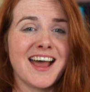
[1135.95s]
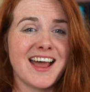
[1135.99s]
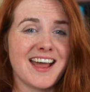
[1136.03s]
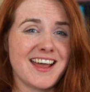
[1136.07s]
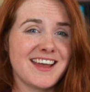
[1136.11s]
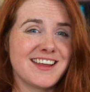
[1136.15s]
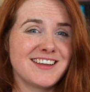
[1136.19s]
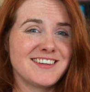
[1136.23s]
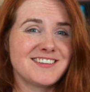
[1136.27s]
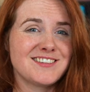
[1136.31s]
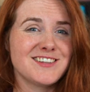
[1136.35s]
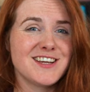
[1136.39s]

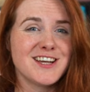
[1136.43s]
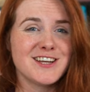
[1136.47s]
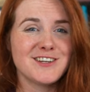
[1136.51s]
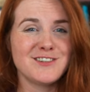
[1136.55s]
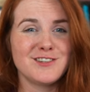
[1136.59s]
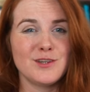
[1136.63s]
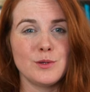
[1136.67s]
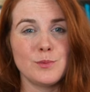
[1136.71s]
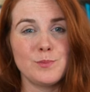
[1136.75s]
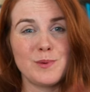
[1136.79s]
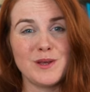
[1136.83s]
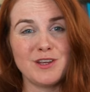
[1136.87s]
and
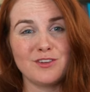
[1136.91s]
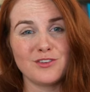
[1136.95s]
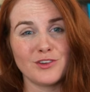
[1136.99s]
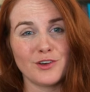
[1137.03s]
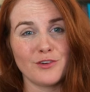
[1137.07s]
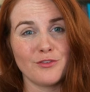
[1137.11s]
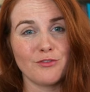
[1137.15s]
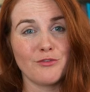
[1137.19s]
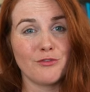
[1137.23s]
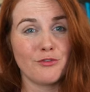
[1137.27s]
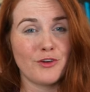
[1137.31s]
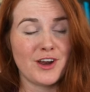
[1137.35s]
to Piece
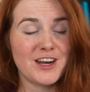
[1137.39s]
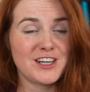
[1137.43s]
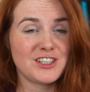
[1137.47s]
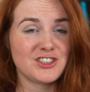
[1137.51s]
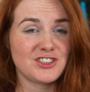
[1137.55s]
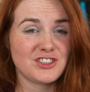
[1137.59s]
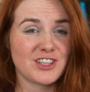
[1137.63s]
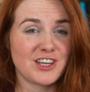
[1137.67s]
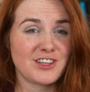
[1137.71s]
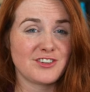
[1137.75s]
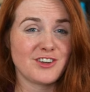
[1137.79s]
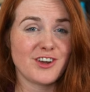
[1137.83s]
of
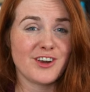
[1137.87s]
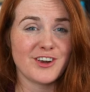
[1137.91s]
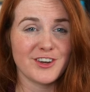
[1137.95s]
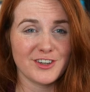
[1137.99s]
French and